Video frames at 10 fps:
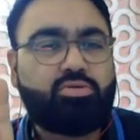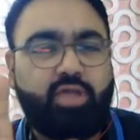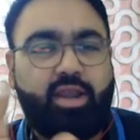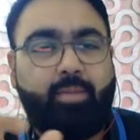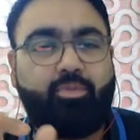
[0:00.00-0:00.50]

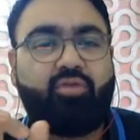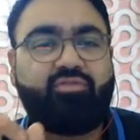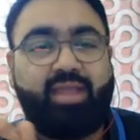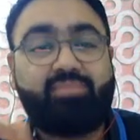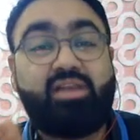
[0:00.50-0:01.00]
the number
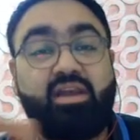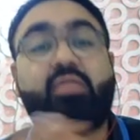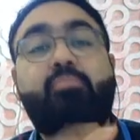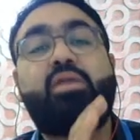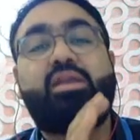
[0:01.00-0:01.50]
of times
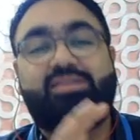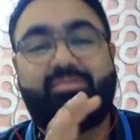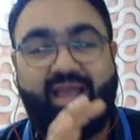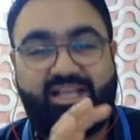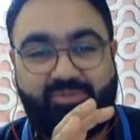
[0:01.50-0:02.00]

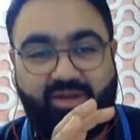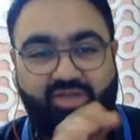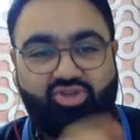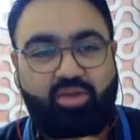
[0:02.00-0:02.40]
liberalism has been asked.